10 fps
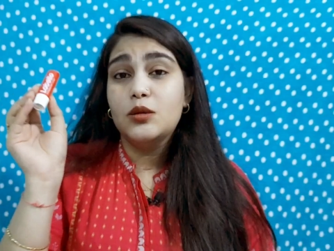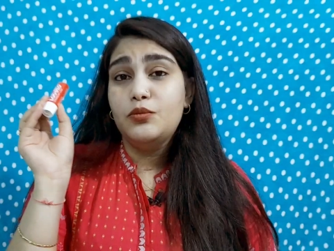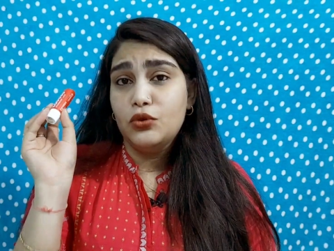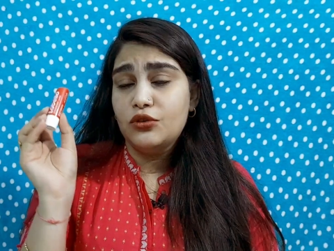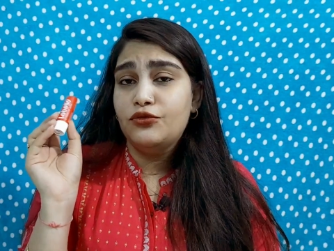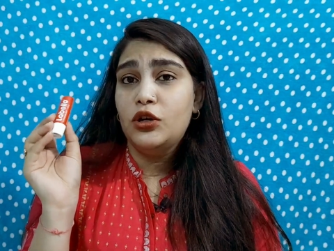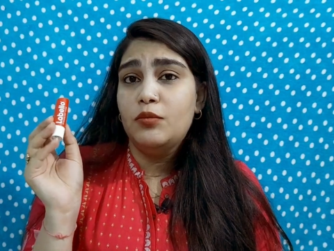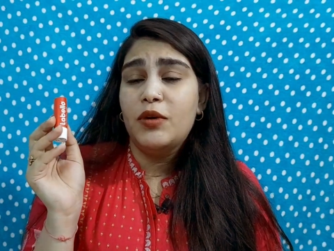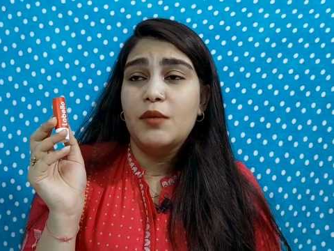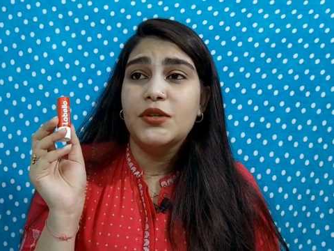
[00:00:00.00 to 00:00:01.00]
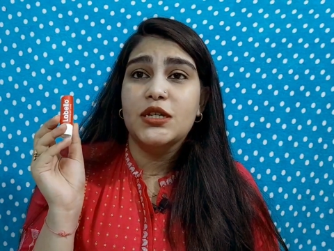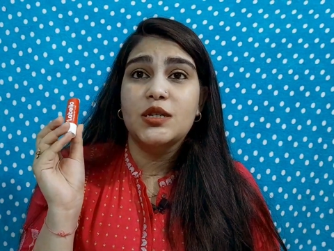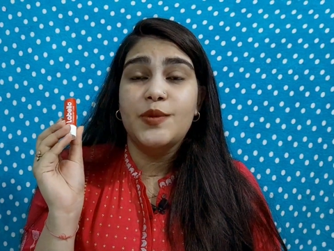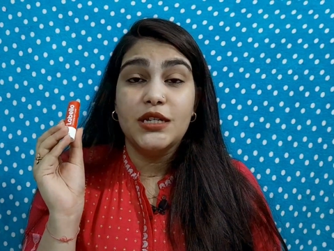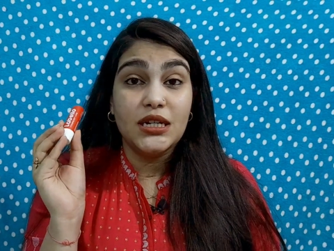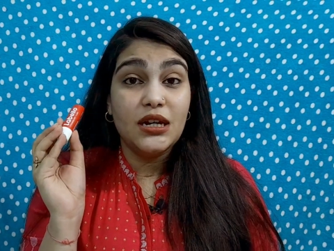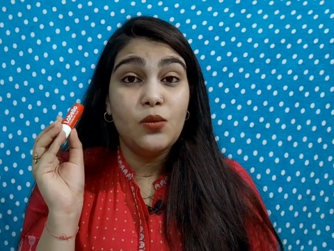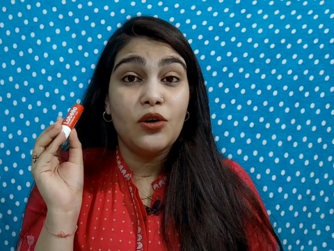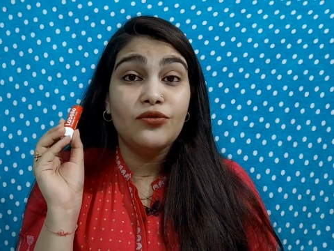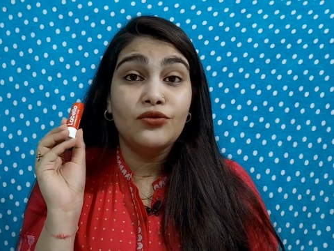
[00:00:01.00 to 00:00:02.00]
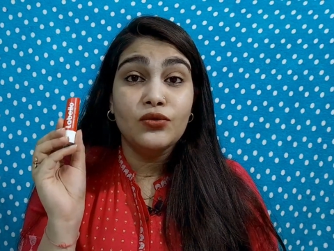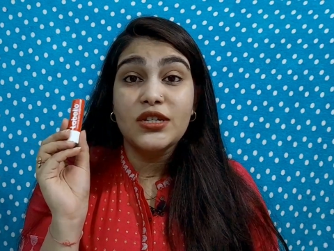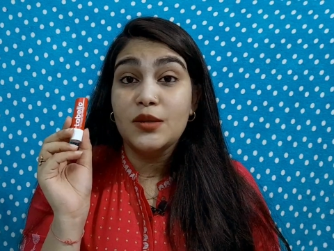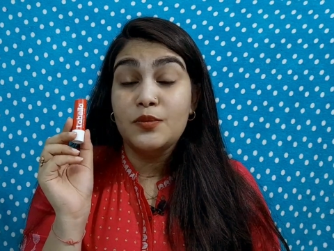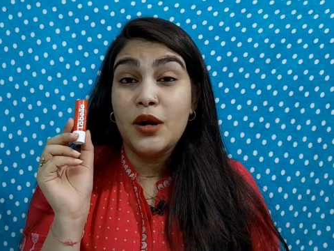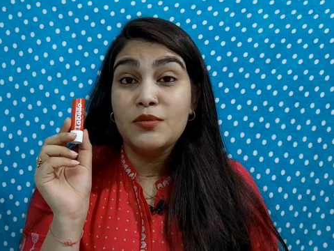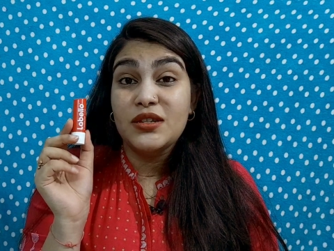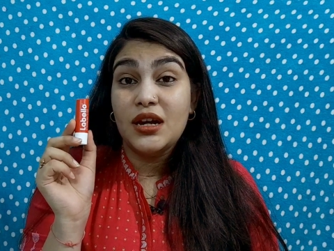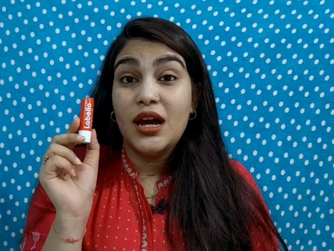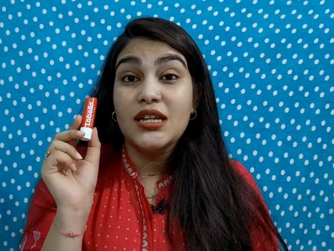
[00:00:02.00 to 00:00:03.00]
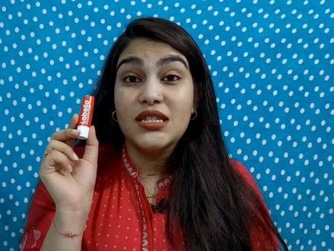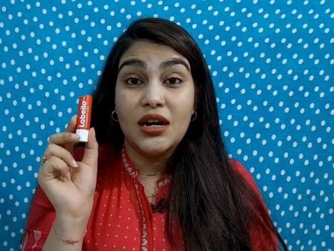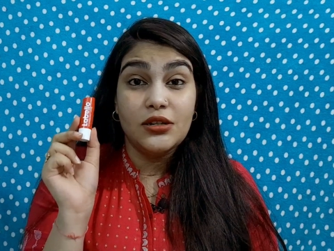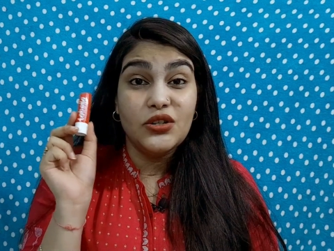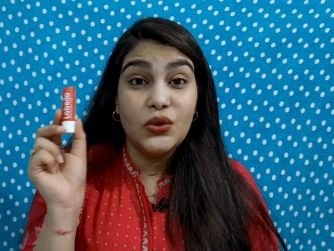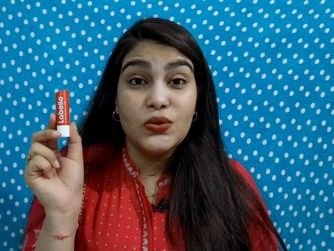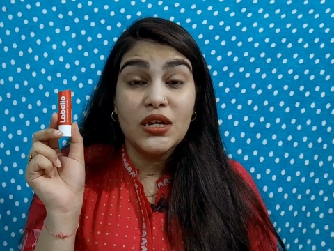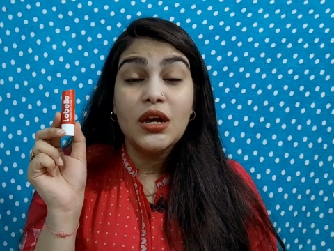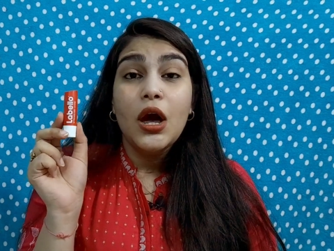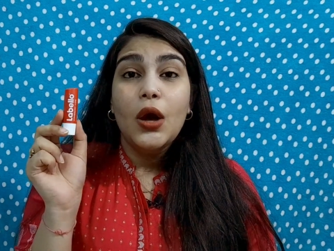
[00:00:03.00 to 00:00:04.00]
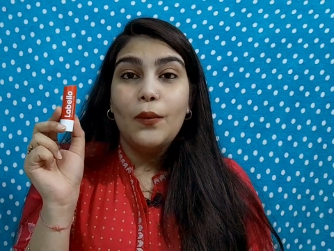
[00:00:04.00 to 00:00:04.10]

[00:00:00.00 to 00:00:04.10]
is a beautiful lip balm this is basically one of those lip balms that I started using